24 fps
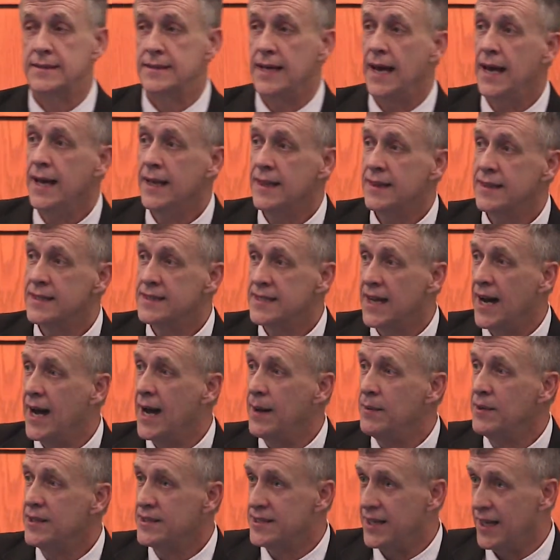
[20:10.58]
take the
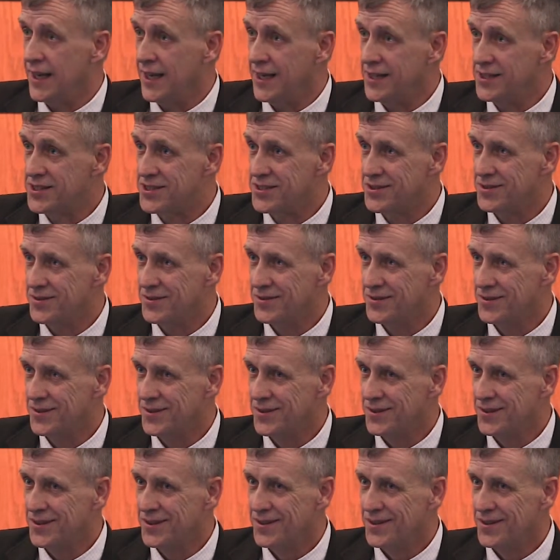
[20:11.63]
time it takes
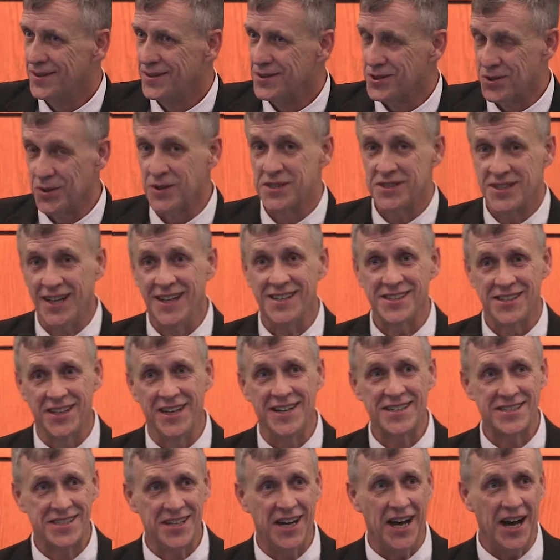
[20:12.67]
so it takes
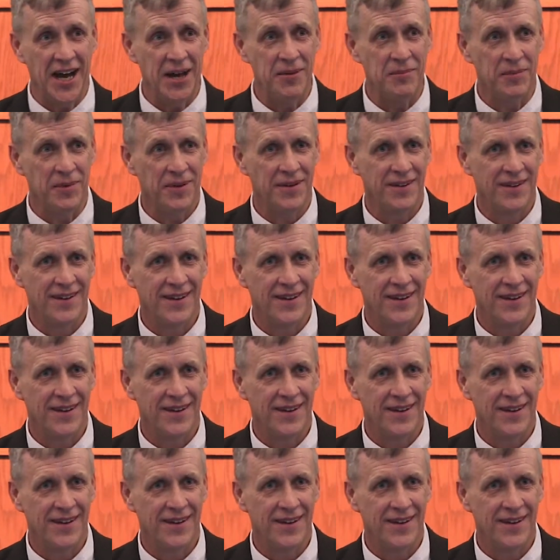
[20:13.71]
less time.